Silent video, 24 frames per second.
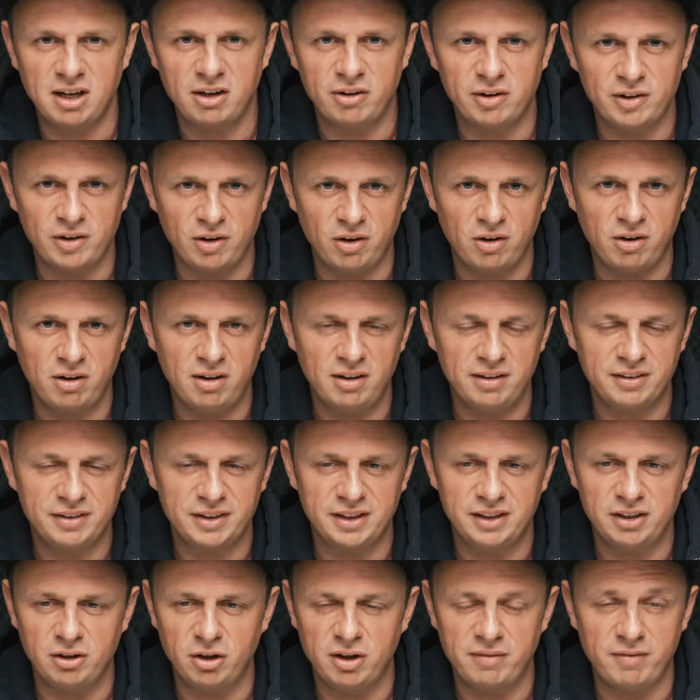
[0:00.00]
care at all,
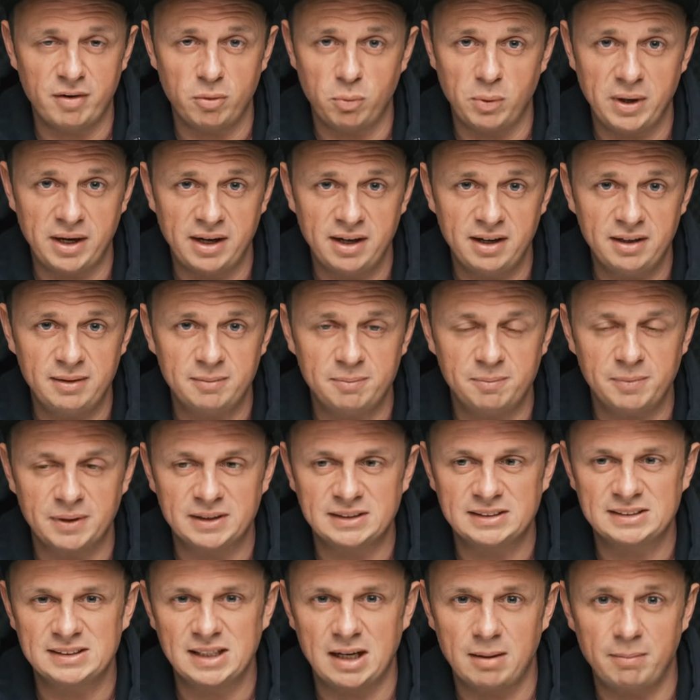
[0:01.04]
they never weigh it,
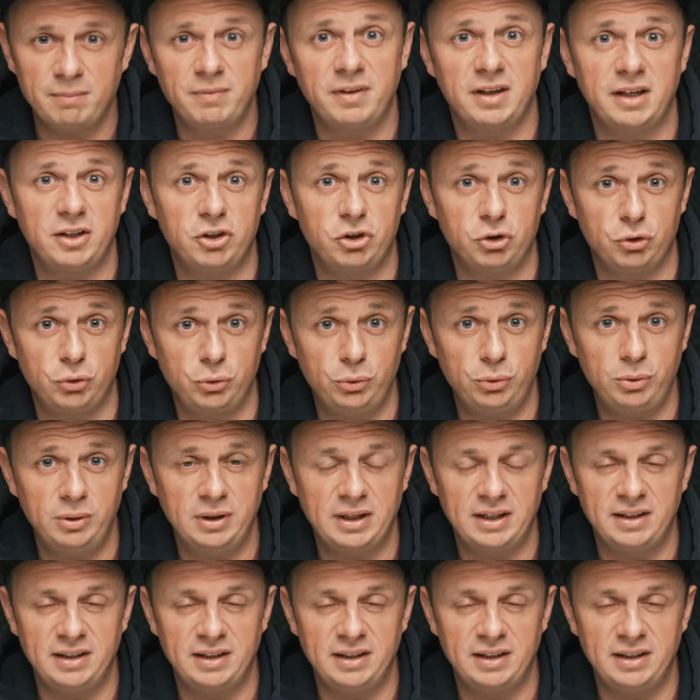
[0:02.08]
but some they do,